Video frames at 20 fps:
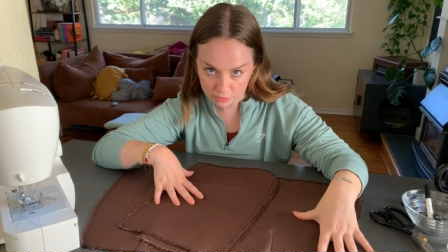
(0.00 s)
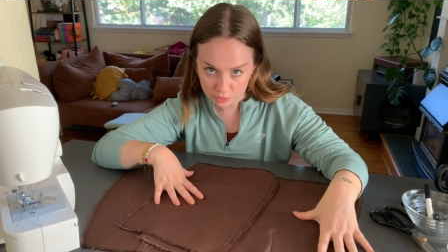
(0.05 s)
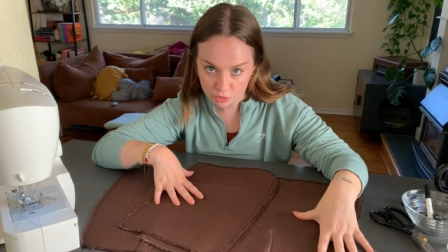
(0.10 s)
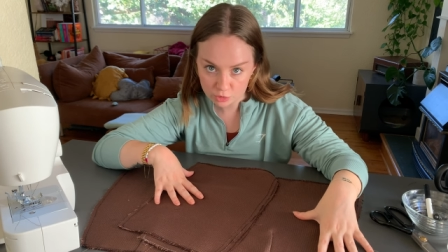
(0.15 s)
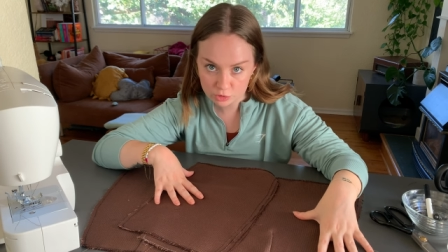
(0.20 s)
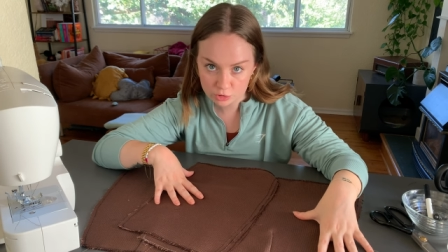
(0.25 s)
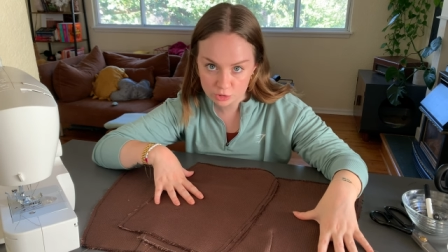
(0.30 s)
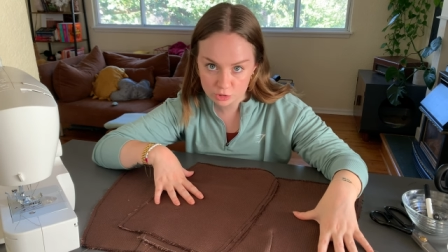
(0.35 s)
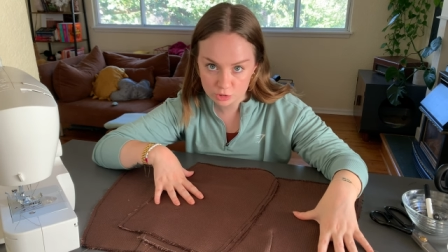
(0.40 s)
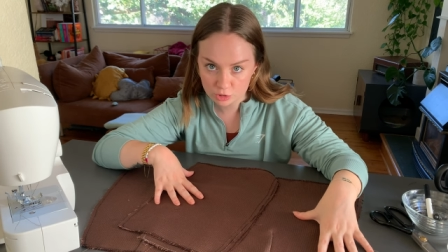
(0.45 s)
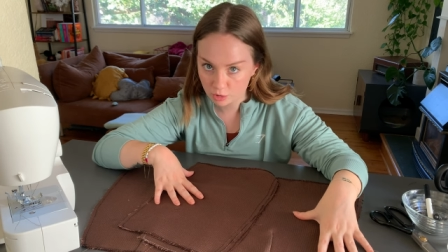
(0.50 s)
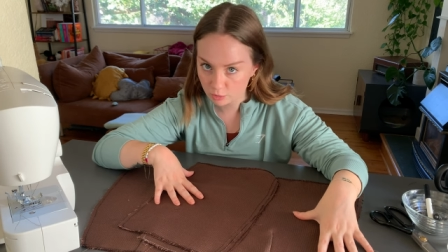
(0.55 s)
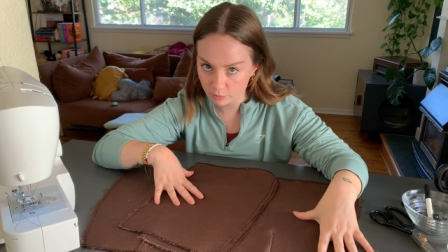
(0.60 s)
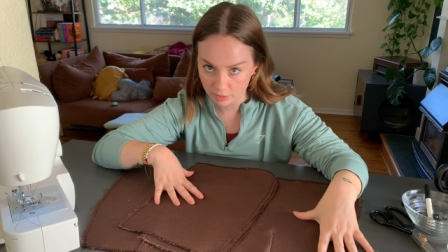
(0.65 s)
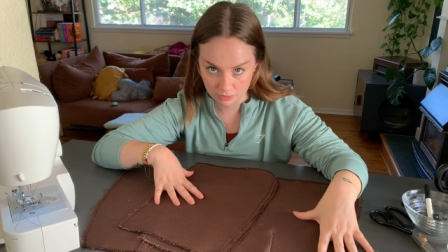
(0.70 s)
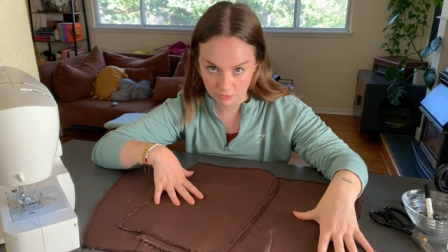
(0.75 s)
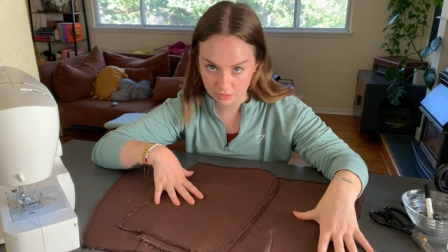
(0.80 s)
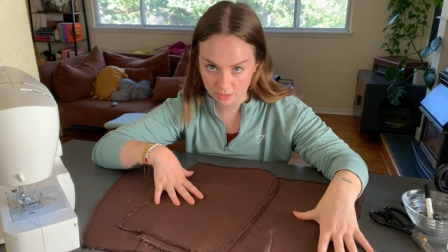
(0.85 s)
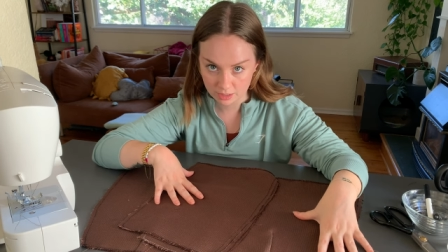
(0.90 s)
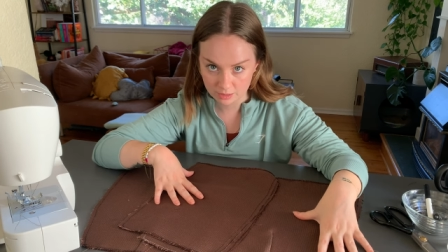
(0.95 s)
You're so
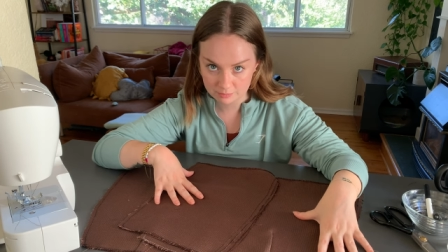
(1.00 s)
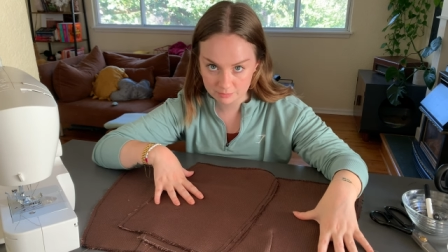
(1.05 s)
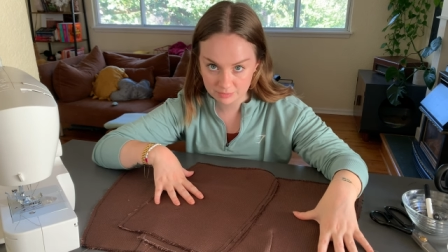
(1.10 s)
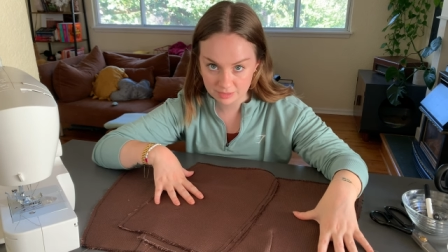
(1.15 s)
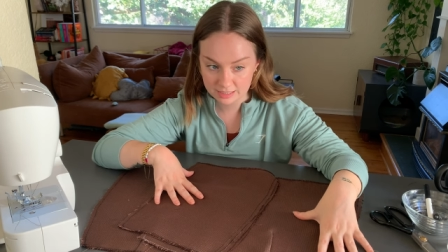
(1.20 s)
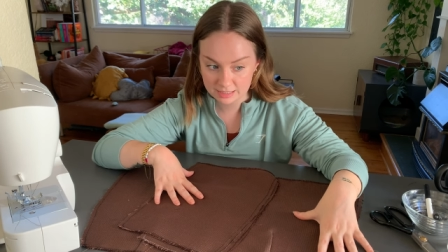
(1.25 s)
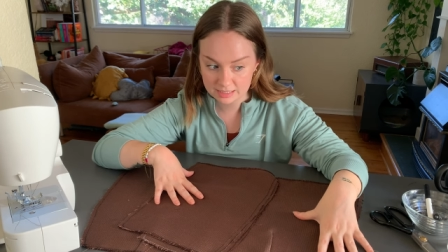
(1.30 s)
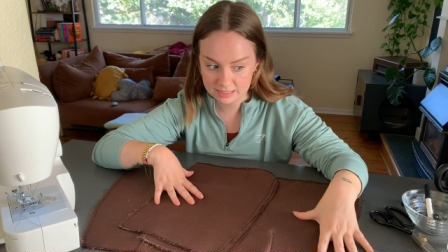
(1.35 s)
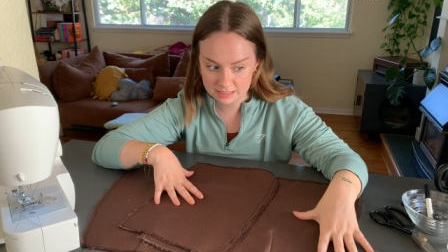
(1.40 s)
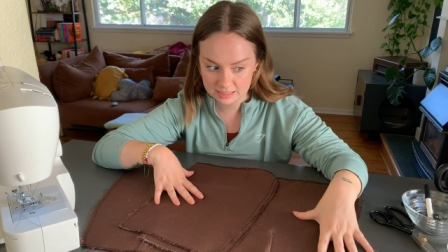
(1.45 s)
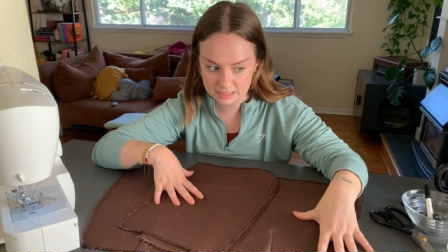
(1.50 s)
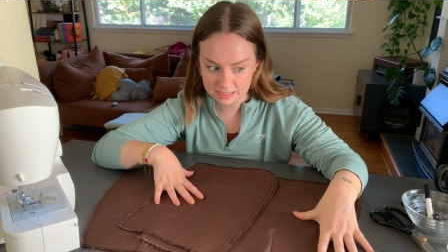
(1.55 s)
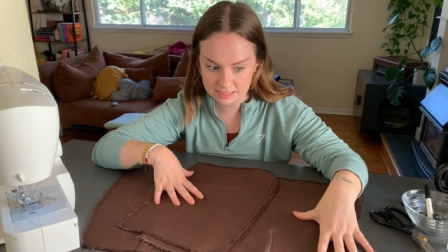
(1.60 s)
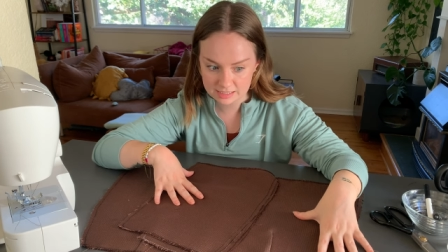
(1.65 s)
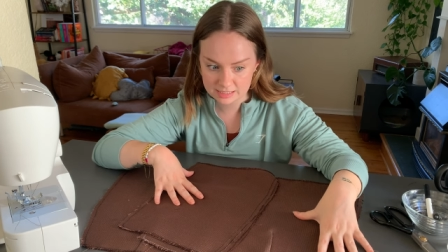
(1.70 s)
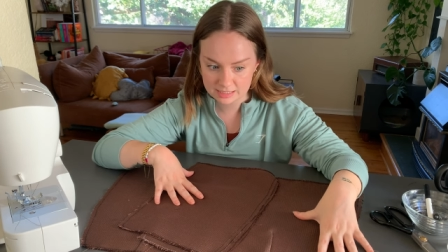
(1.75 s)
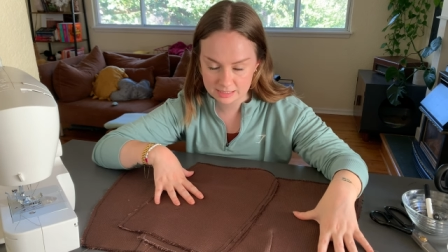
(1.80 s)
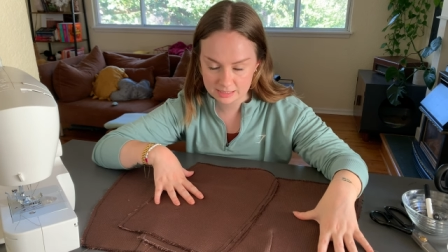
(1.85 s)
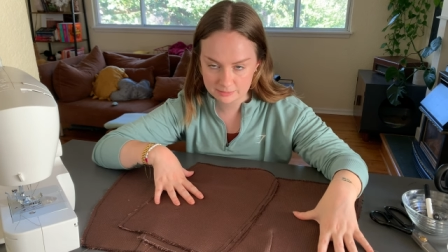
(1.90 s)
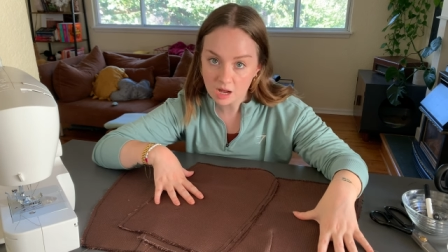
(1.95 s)
welcome. Like this
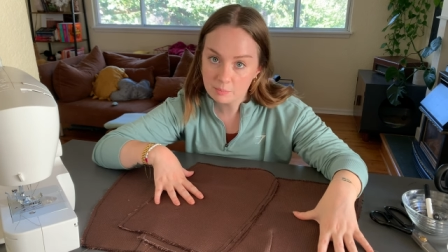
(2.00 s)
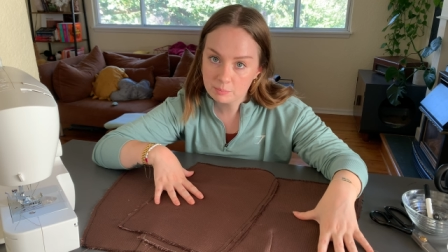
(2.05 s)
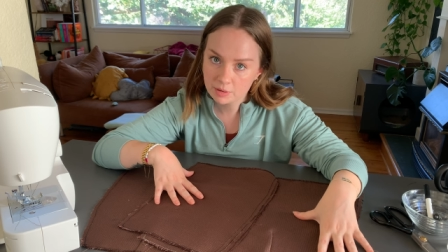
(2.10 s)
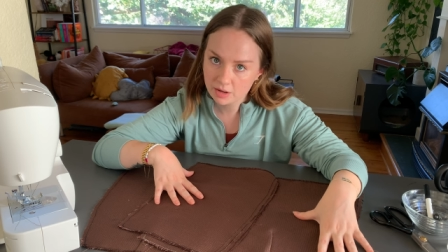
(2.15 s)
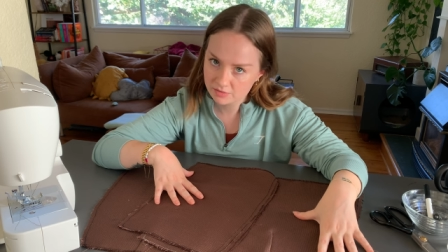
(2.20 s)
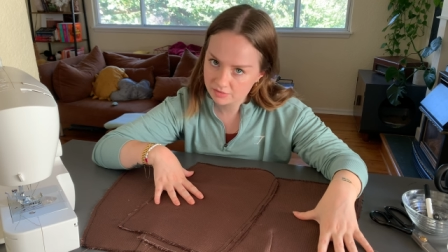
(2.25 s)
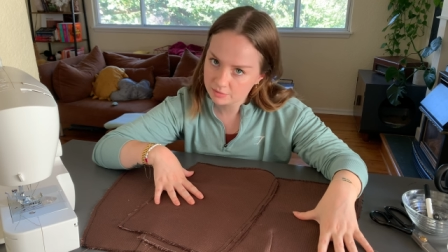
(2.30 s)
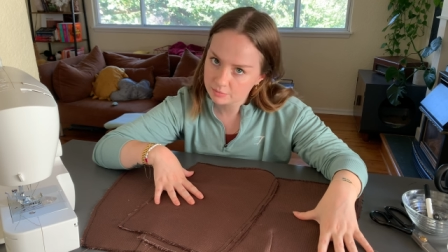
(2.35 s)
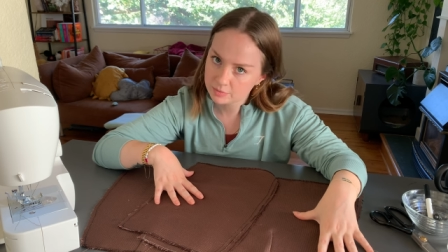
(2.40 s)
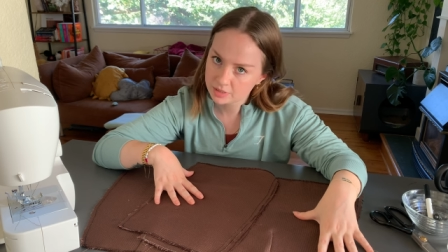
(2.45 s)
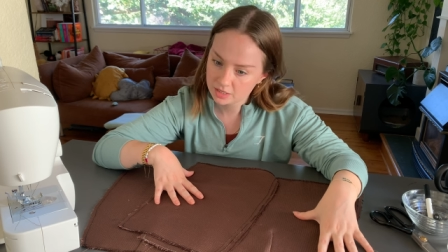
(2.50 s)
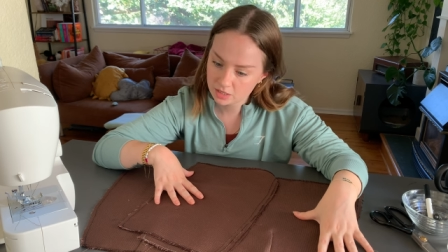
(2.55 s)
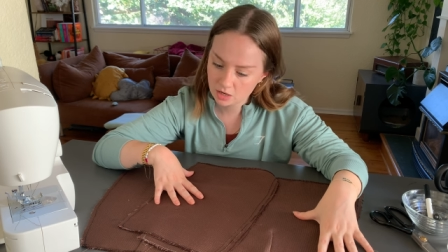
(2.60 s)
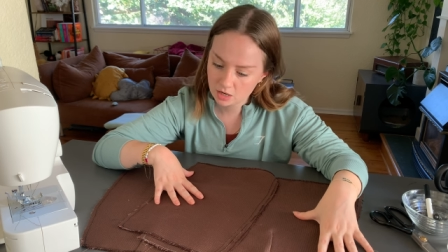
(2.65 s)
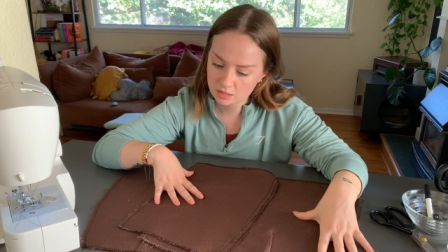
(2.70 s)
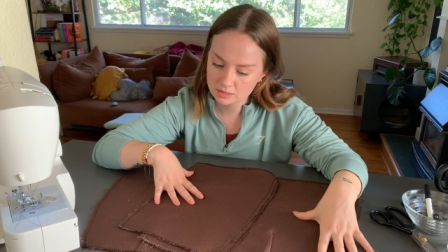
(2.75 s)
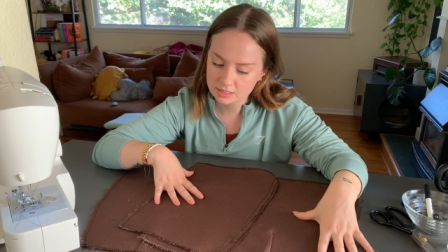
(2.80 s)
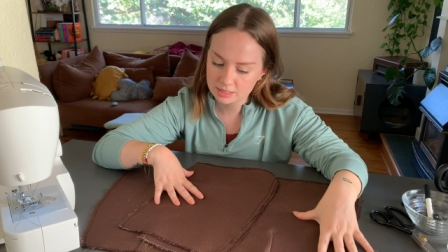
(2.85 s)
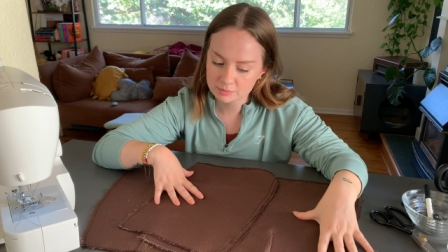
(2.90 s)
is above and beyond.